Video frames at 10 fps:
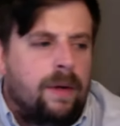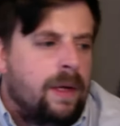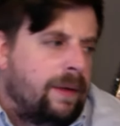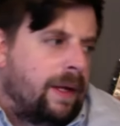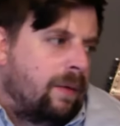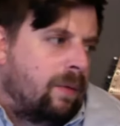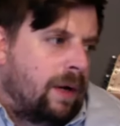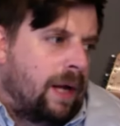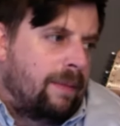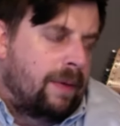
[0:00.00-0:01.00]
they could work
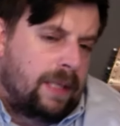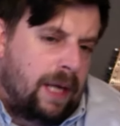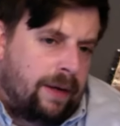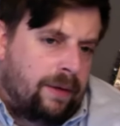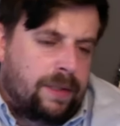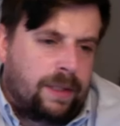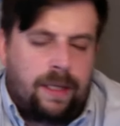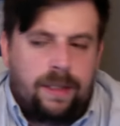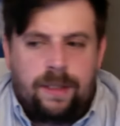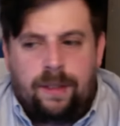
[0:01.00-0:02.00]
at McDonald's and they'd
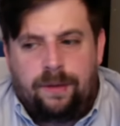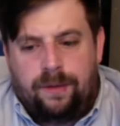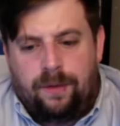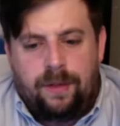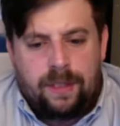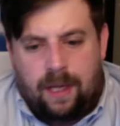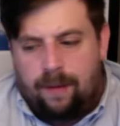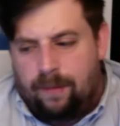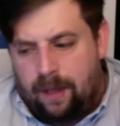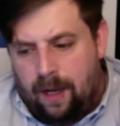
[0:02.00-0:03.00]
still do the
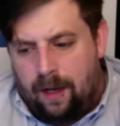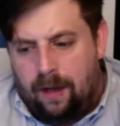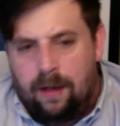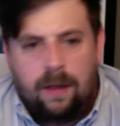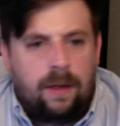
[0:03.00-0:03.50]
same thing